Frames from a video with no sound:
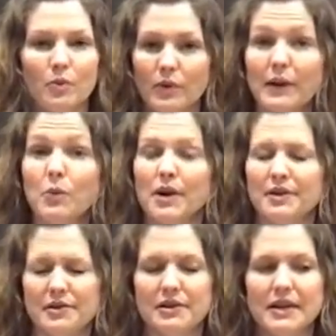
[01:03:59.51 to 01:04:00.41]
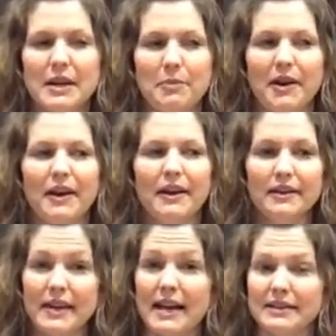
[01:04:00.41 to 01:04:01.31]
like where you sleep,
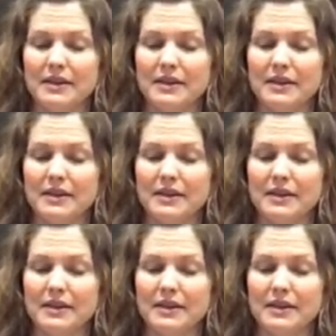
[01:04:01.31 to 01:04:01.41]
that's